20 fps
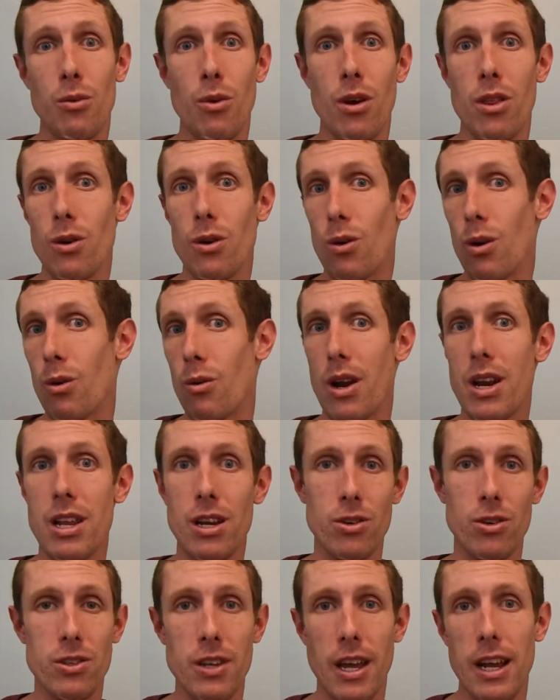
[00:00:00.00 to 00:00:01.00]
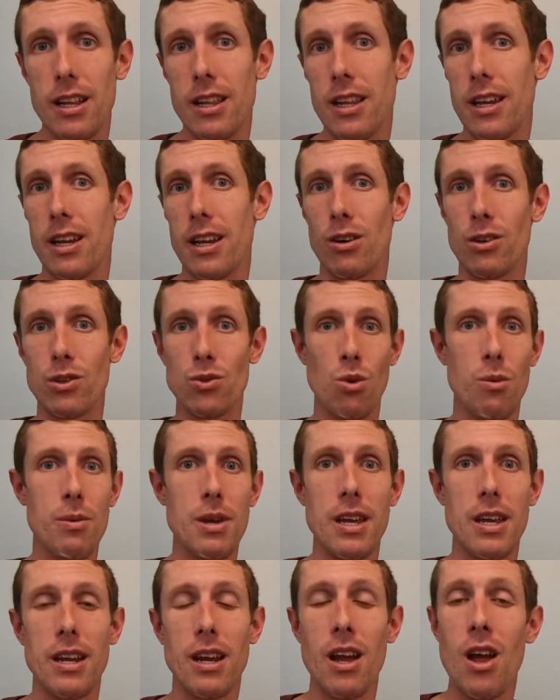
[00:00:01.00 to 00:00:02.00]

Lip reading: whether we're running or cycling or swimming.